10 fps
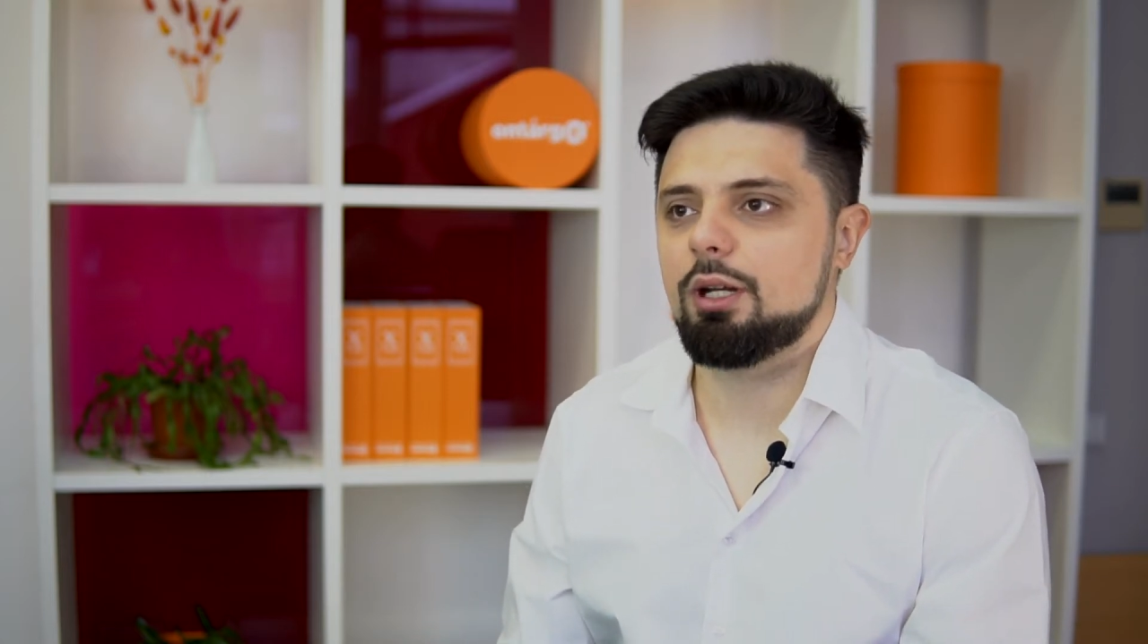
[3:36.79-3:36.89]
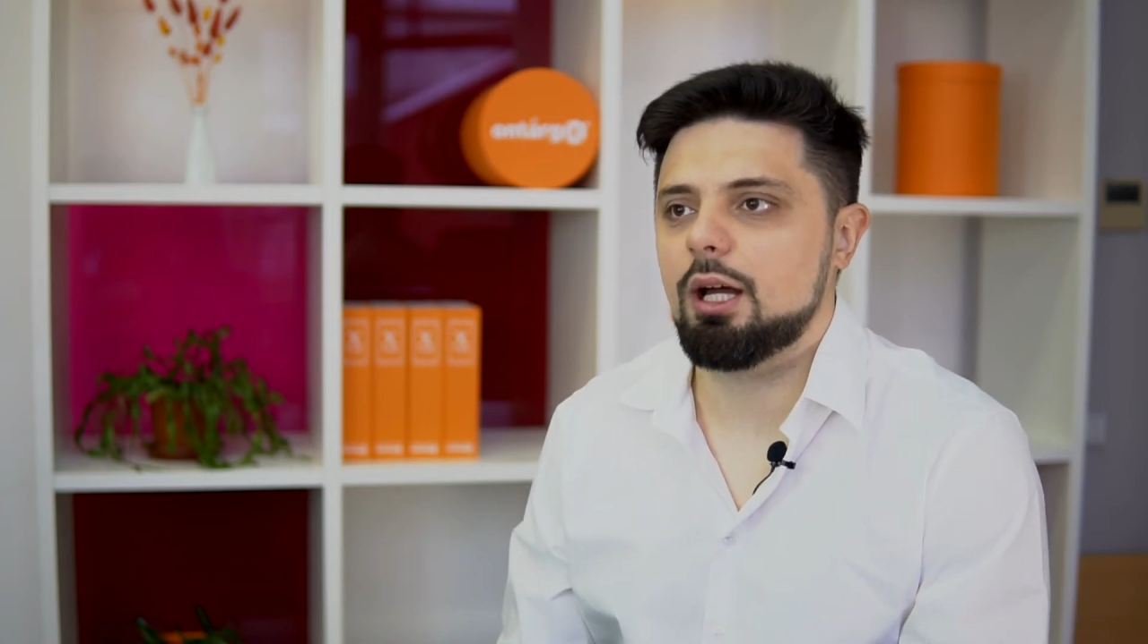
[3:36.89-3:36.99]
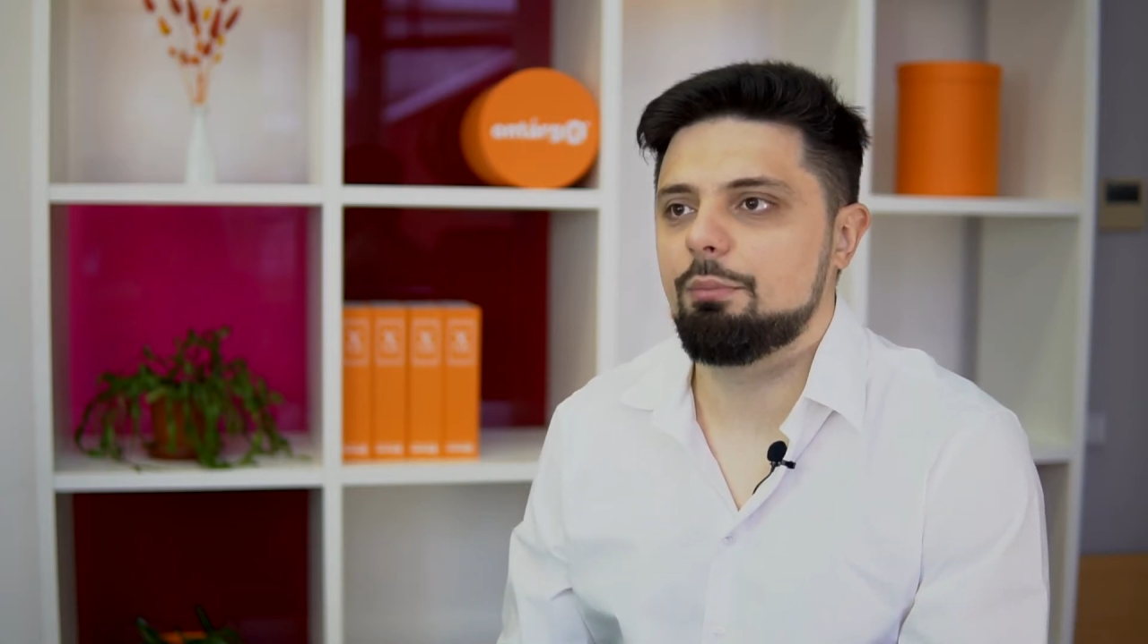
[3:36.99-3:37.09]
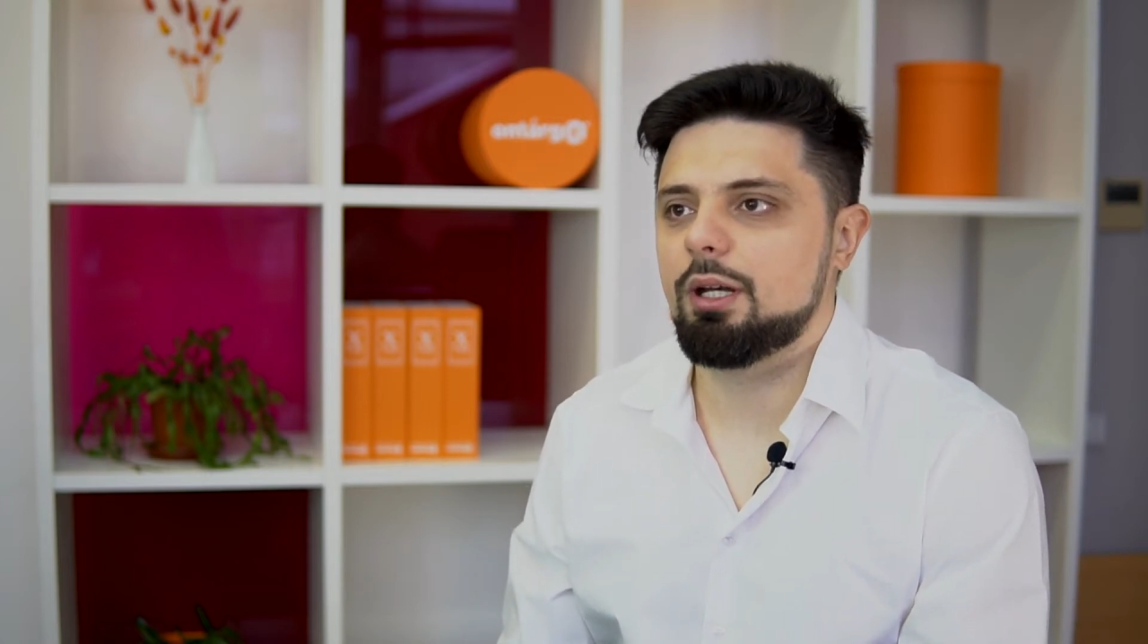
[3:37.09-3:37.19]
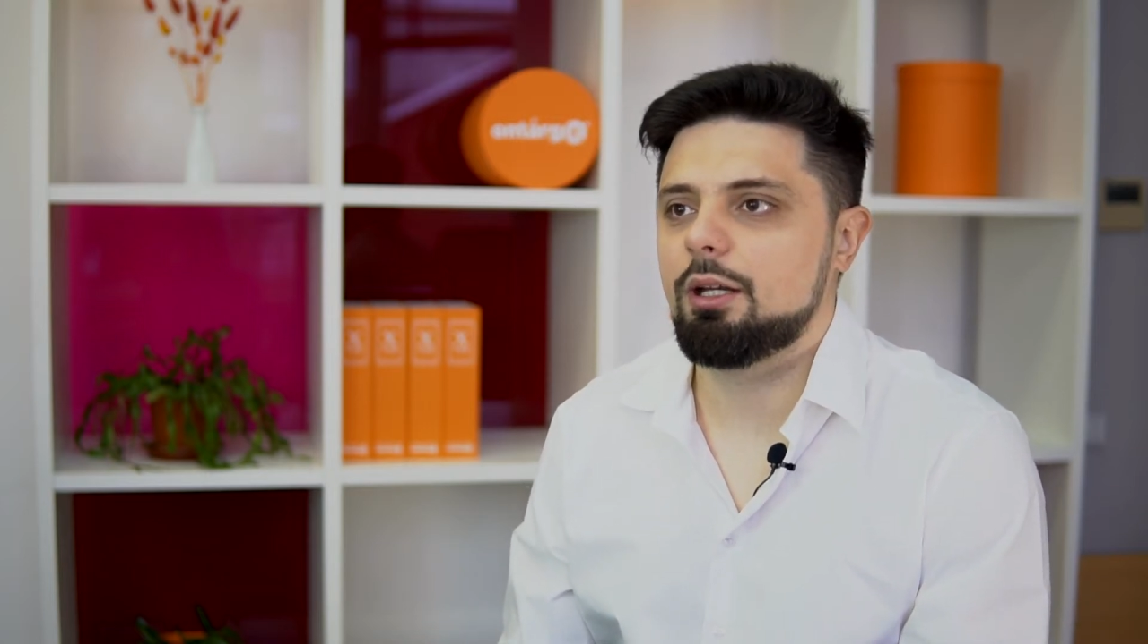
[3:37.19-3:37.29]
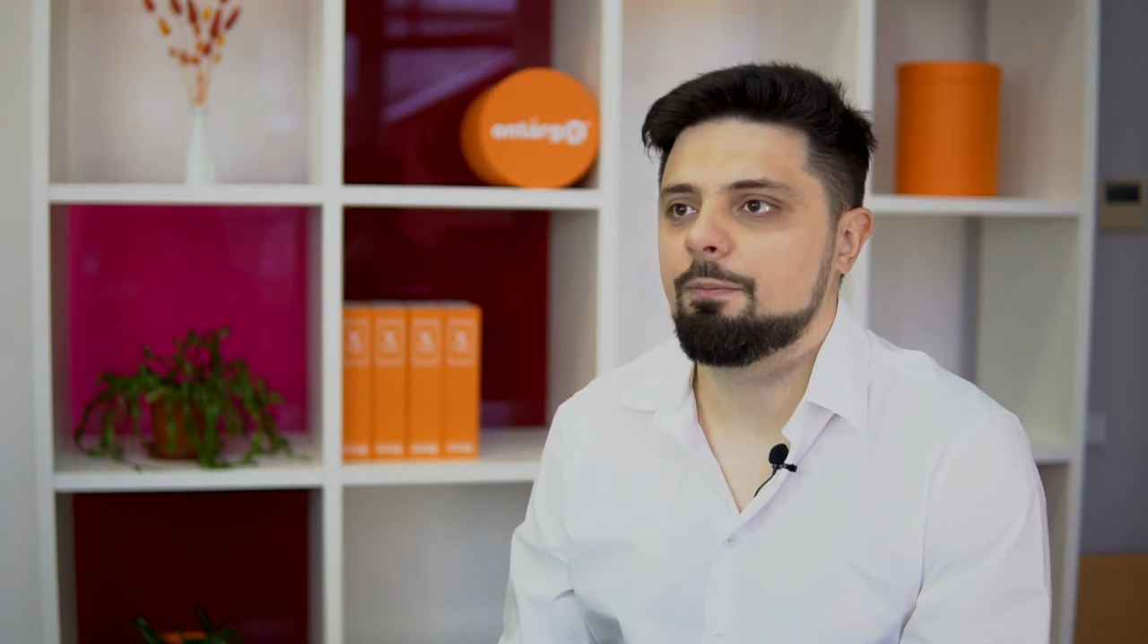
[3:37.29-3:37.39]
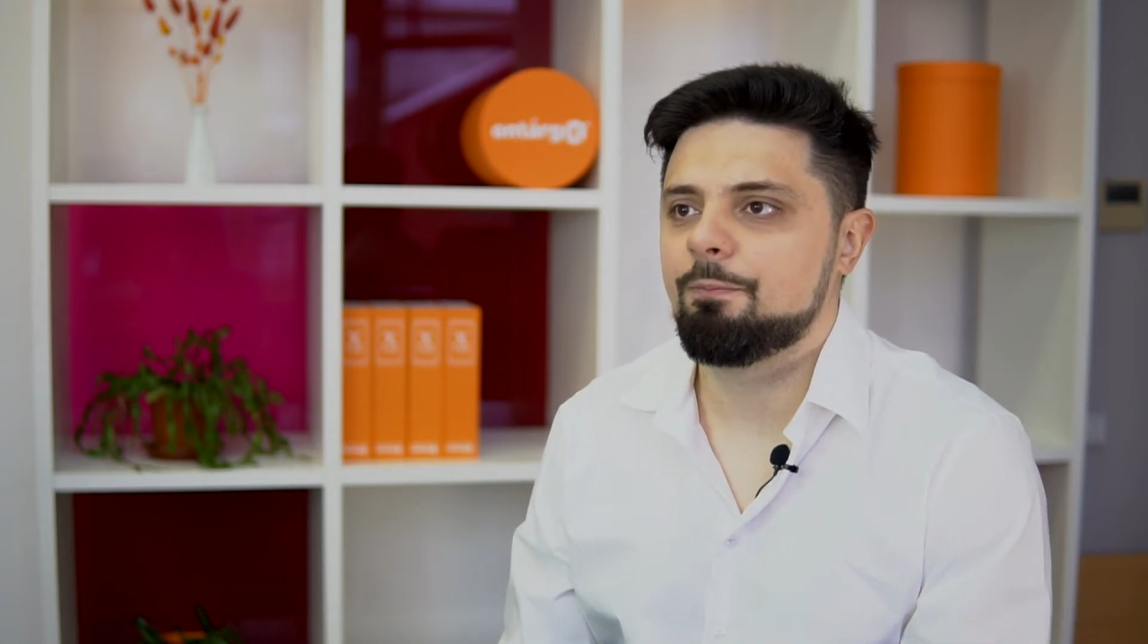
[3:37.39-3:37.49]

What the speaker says: company,